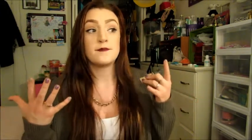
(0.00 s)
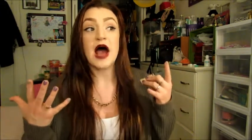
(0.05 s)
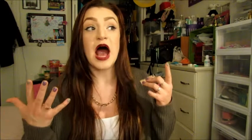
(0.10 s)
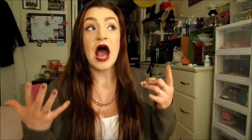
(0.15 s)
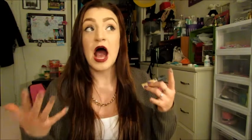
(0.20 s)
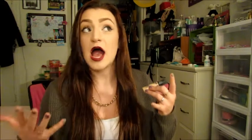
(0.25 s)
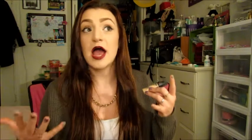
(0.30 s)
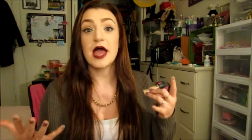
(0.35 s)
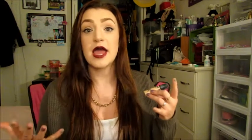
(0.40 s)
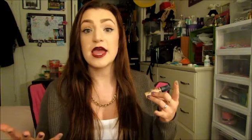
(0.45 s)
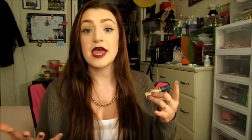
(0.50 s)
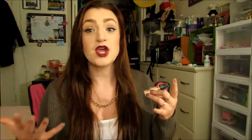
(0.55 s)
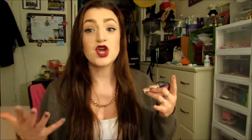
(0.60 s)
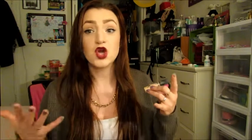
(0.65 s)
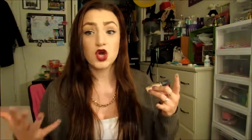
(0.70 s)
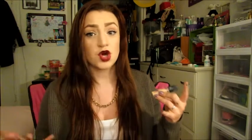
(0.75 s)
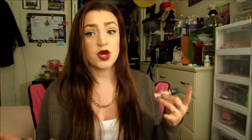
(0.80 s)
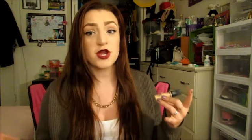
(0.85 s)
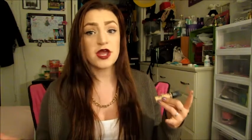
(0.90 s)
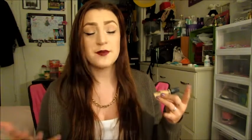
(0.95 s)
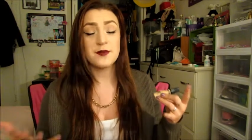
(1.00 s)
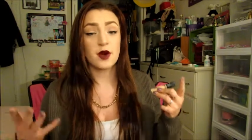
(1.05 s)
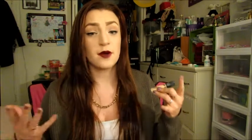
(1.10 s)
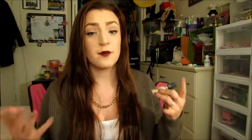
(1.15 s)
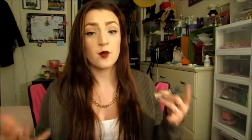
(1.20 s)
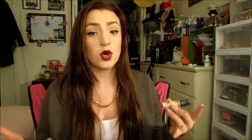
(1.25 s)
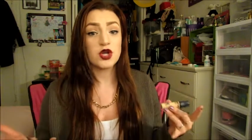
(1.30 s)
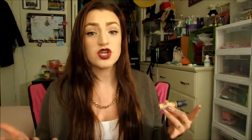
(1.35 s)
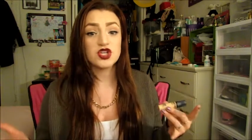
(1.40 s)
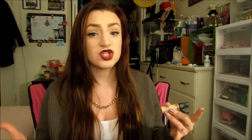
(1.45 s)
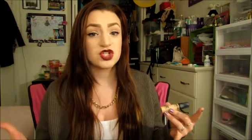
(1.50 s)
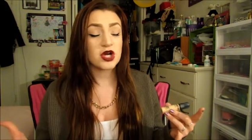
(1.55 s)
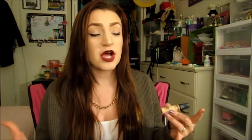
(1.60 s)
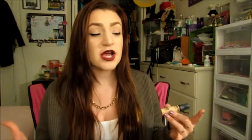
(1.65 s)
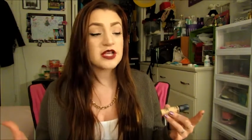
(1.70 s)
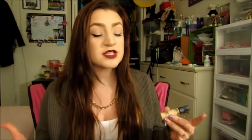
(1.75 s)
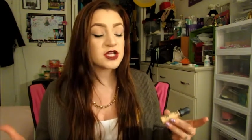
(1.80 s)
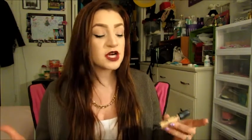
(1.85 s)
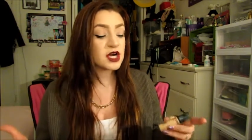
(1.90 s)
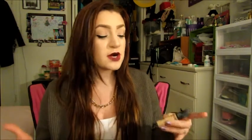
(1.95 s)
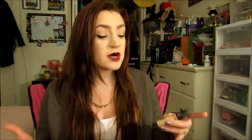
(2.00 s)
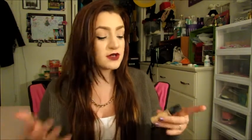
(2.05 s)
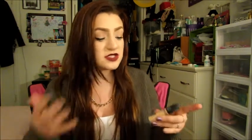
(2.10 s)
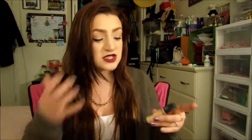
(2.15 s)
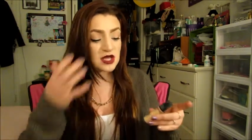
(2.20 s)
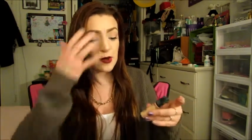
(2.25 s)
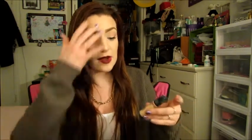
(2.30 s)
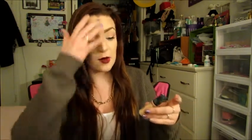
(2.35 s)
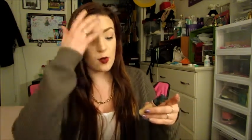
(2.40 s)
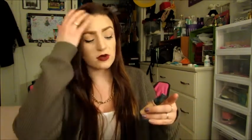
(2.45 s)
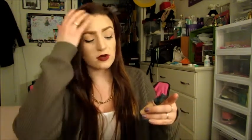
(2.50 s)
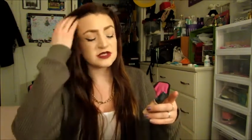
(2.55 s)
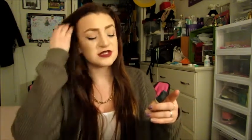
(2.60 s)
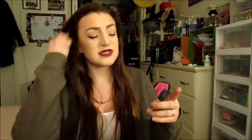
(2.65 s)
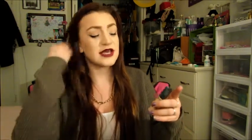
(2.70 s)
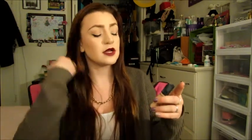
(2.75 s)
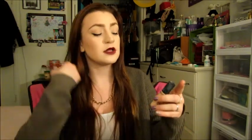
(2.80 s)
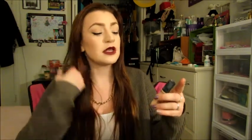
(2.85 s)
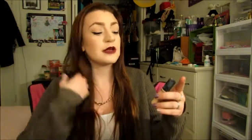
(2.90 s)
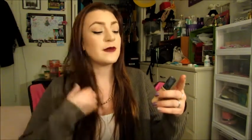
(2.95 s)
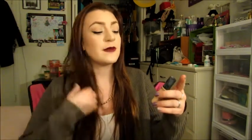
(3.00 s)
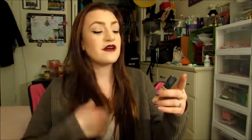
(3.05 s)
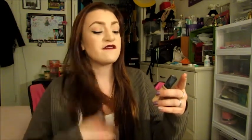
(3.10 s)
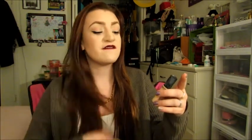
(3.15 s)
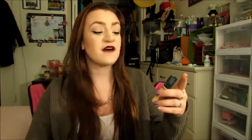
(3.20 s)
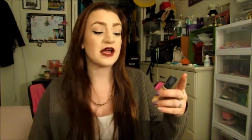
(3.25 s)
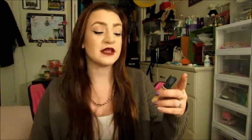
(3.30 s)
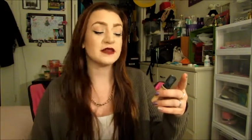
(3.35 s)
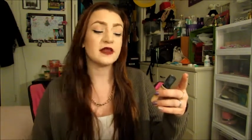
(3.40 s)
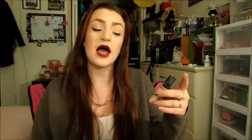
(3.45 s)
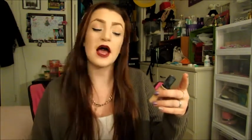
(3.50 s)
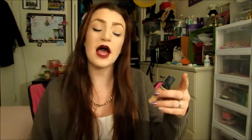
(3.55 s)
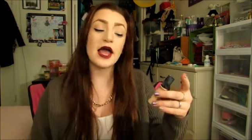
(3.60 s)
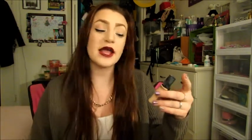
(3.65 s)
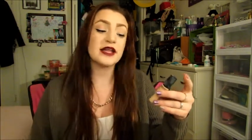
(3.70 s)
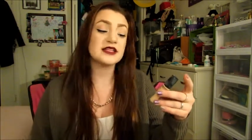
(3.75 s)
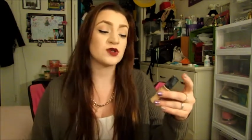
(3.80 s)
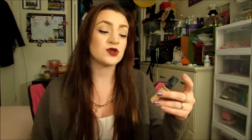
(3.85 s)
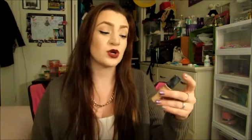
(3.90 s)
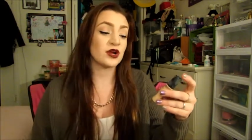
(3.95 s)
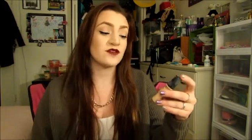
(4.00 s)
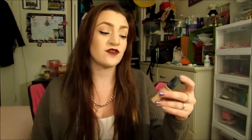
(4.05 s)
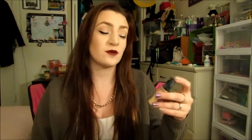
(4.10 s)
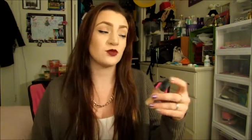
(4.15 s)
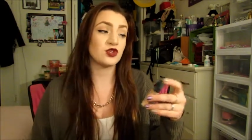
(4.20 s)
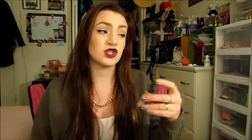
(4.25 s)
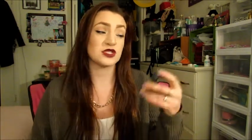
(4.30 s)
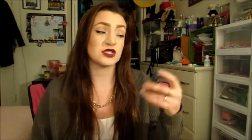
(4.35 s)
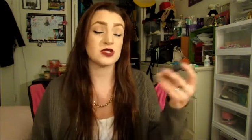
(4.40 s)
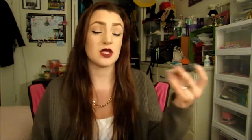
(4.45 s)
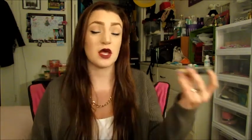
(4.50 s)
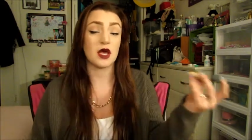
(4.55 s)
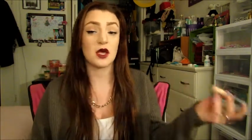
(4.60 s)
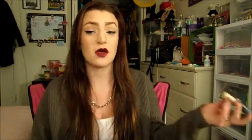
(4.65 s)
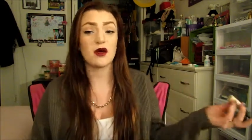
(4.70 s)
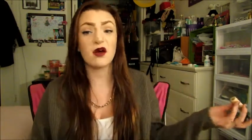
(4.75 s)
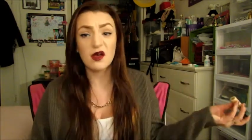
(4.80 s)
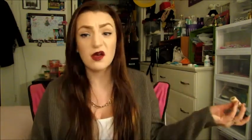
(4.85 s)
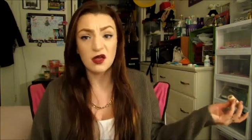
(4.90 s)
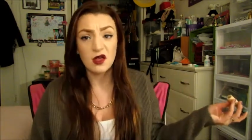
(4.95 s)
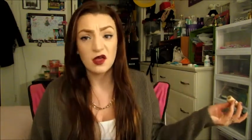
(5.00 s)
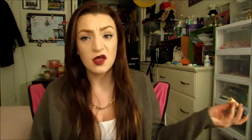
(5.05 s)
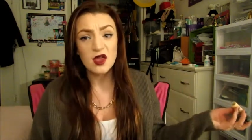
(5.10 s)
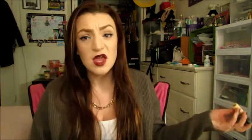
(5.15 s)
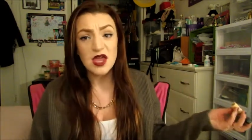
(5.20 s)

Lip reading: eye cream or moisturizer so it won't settle in my fine lines, or if I'm just like, ugh,